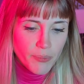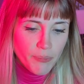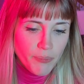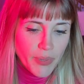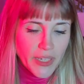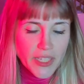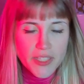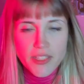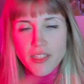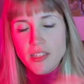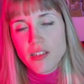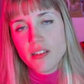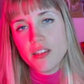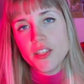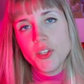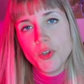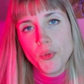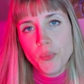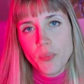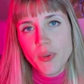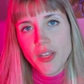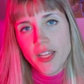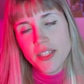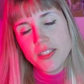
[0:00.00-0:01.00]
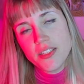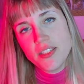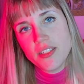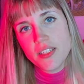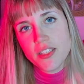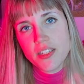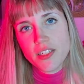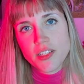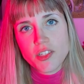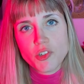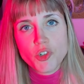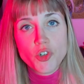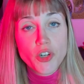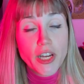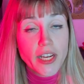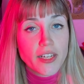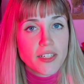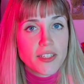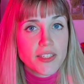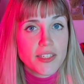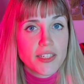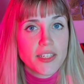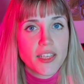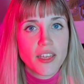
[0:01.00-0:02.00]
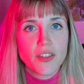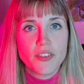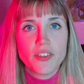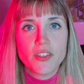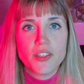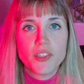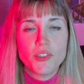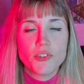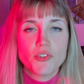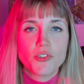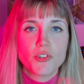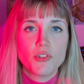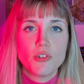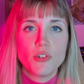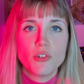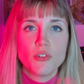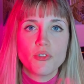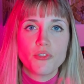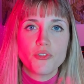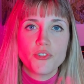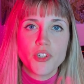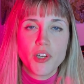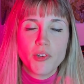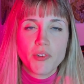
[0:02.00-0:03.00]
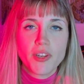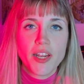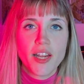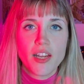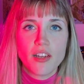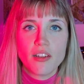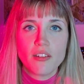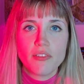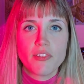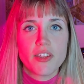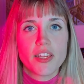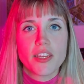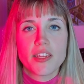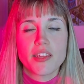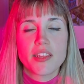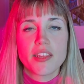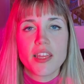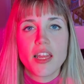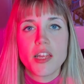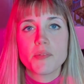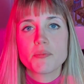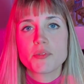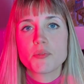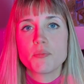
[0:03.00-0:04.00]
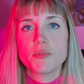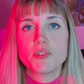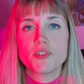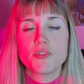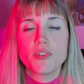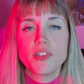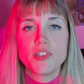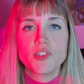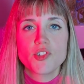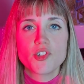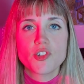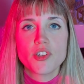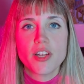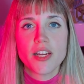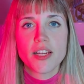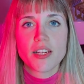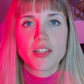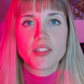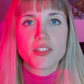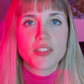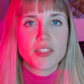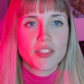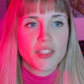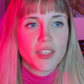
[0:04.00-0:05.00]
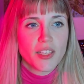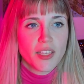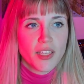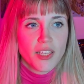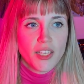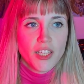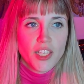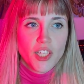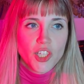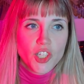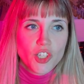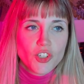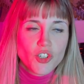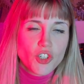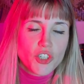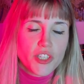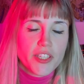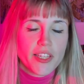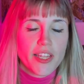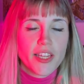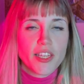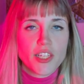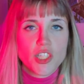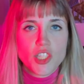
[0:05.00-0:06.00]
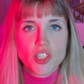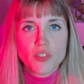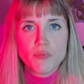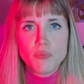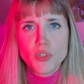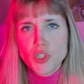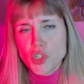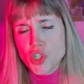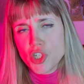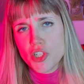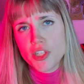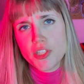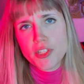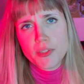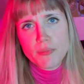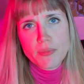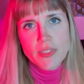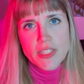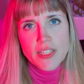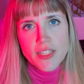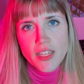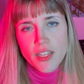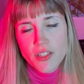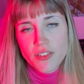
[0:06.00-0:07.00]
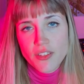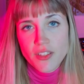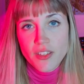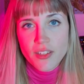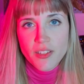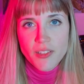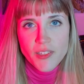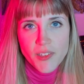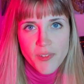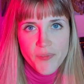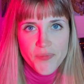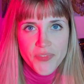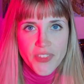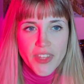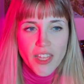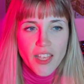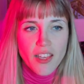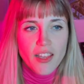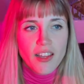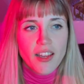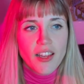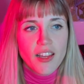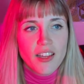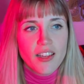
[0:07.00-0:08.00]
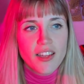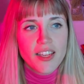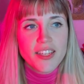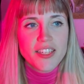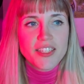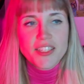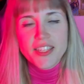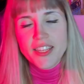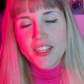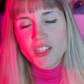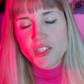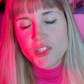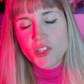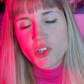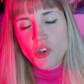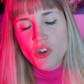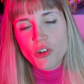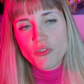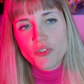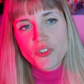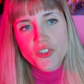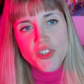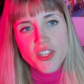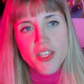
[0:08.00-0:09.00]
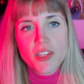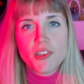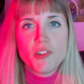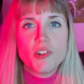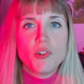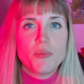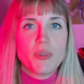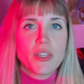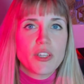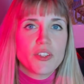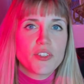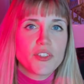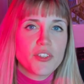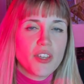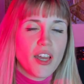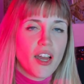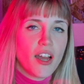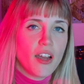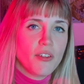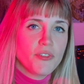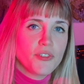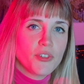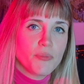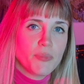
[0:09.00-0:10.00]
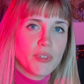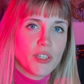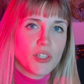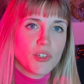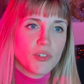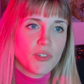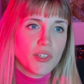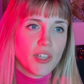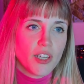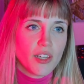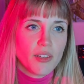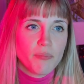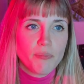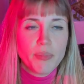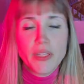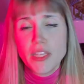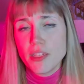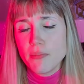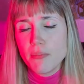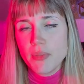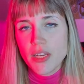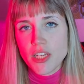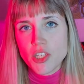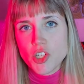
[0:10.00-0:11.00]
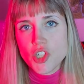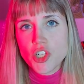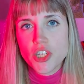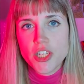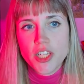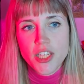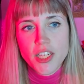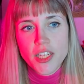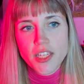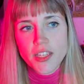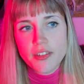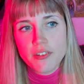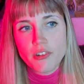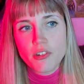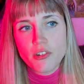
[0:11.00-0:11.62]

basically you're blending tracks together, you sort of don't have any gaps between tracks, you're just like smushing them together. Uh, and it takes a lot of skill because you have to be good at beat matching, you